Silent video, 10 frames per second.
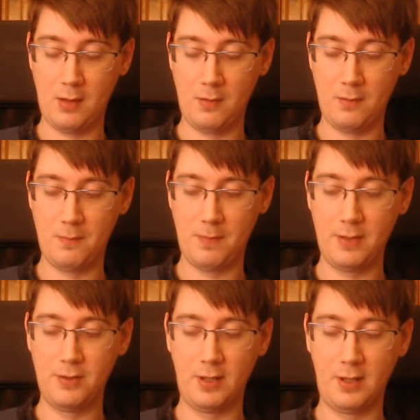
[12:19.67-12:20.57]

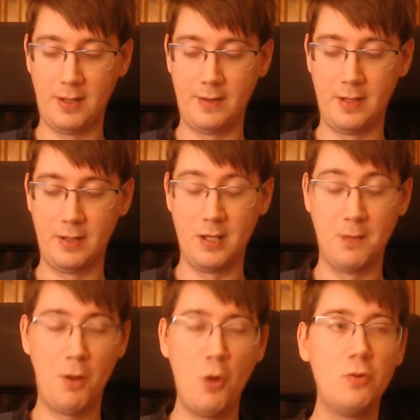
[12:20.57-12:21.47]
basically the
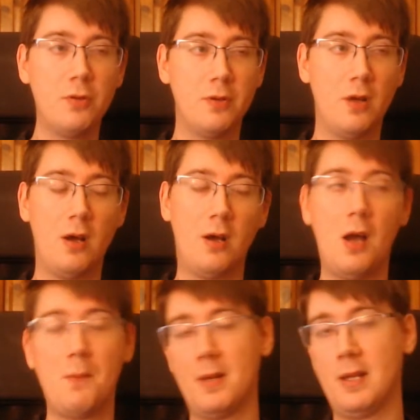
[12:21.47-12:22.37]
opponent, I
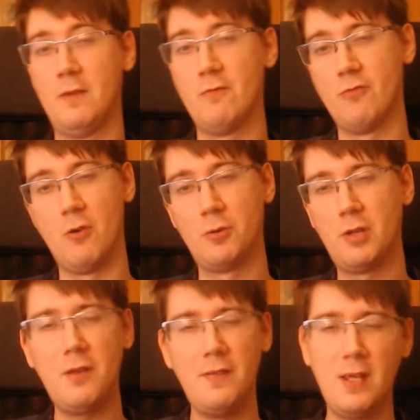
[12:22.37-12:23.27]
believe, rolls. I don't
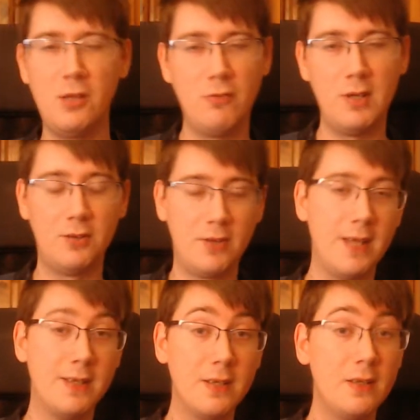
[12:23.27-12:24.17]
think it's really stated.
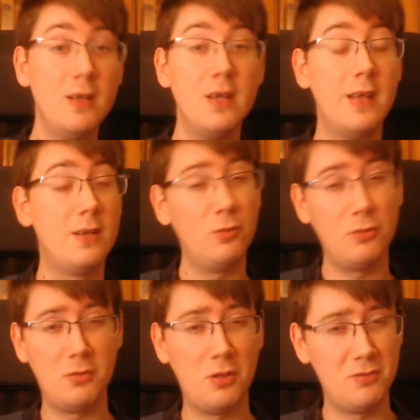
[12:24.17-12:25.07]
It also
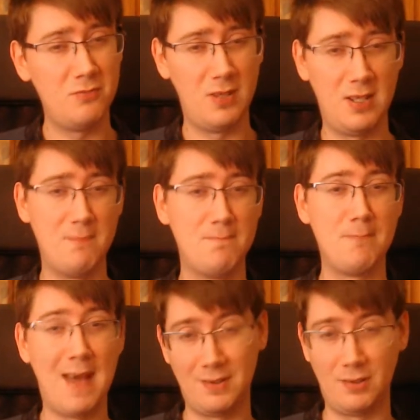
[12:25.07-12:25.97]
doesn't really
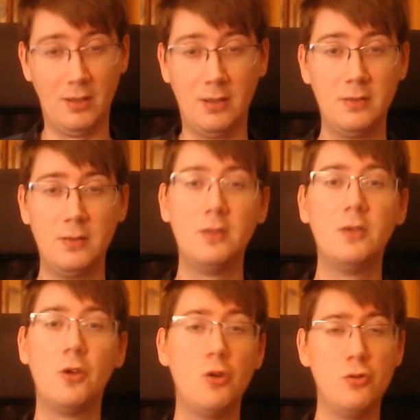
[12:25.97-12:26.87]
matter
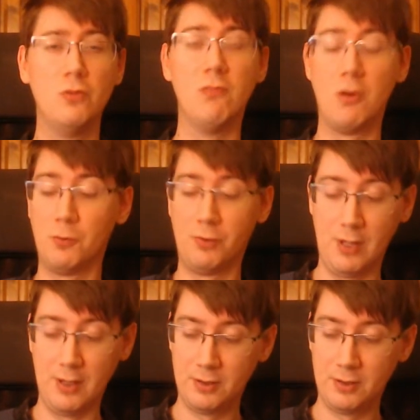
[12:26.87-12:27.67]
who rolls this.